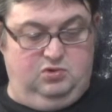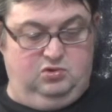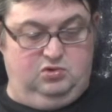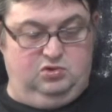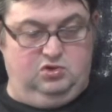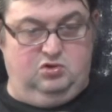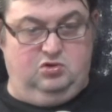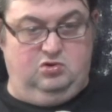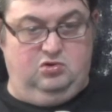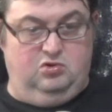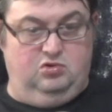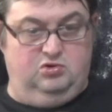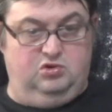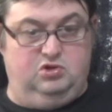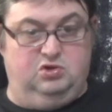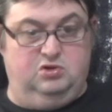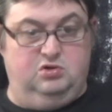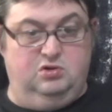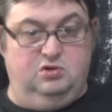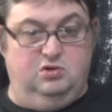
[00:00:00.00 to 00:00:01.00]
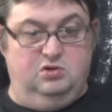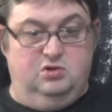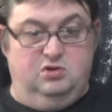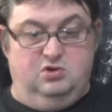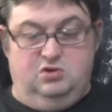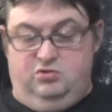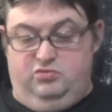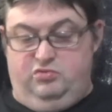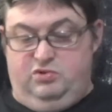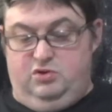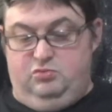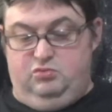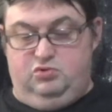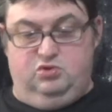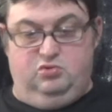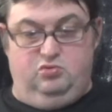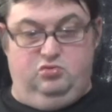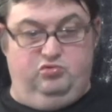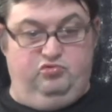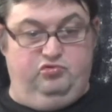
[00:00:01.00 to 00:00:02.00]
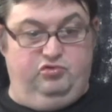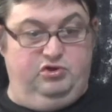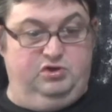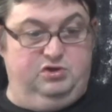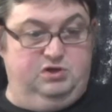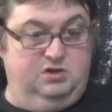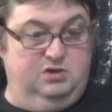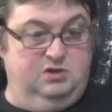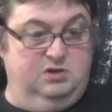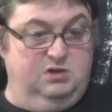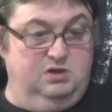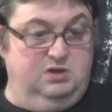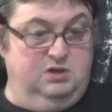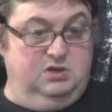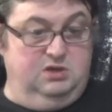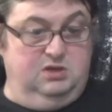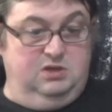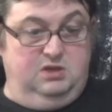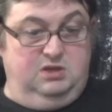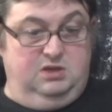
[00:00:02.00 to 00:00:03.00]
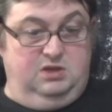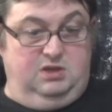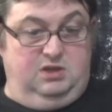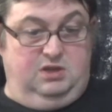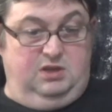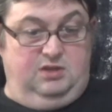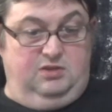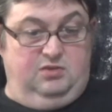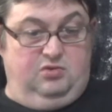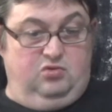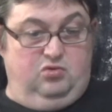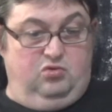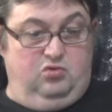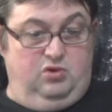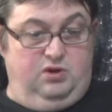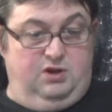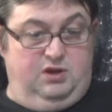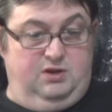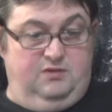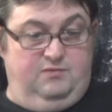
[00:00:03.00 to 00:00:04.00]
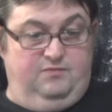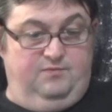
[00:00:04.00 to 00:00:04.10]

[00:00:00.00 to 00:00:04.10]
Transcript: charge, around 200, the corner,